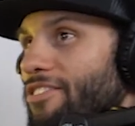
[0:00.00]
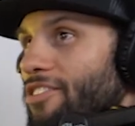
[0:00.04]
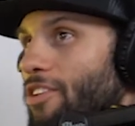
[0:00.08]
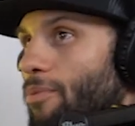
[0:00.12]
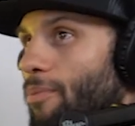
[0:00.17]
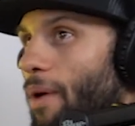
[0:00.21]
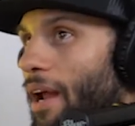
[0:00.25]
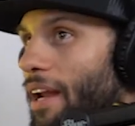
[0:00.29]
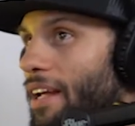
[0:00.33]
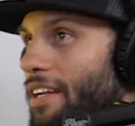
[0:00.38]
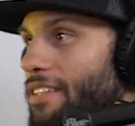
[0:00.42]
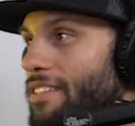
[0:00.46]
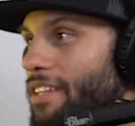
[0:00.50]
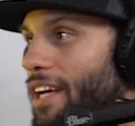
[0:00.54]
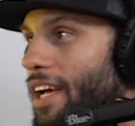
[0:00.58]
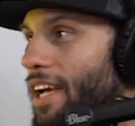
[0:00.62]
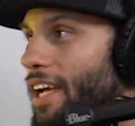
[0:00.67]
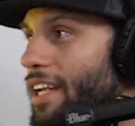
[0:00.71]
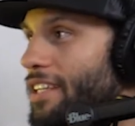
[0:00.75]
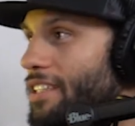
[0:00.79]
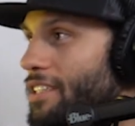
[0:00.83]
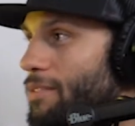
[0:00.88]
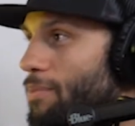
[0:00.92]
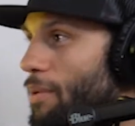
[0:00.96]
dramatic
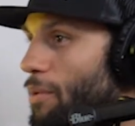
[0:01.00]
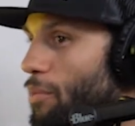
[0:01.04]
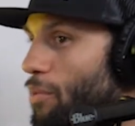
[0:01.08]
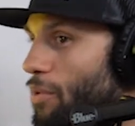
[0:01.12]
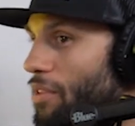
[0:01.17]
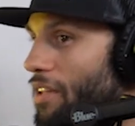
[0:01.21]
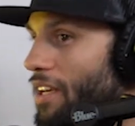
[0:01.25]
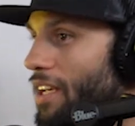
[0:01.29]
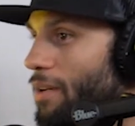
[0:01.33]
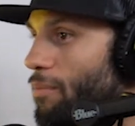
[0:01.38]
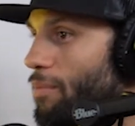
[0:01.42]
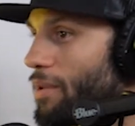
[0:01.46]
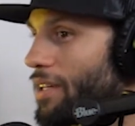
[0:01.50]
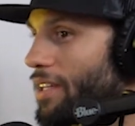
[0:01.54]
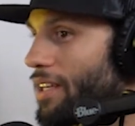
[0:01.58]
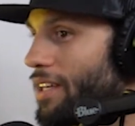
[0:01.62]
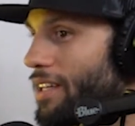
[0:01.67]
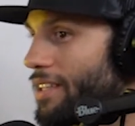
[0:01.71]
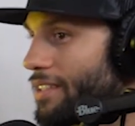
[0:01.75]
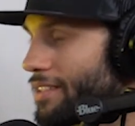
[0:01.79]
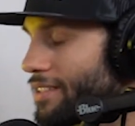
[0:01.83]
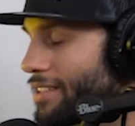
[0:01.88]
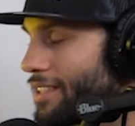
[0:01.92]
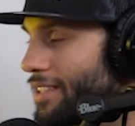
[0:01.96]
change as people think,
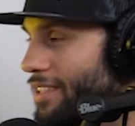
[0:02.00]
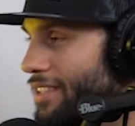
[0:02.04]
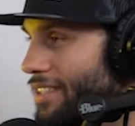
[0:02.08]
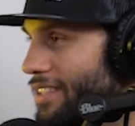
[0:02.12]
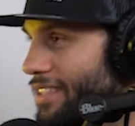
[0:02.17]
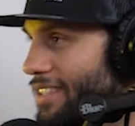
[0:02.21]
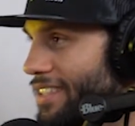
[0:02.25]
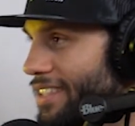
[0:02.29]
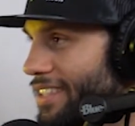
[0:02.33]
because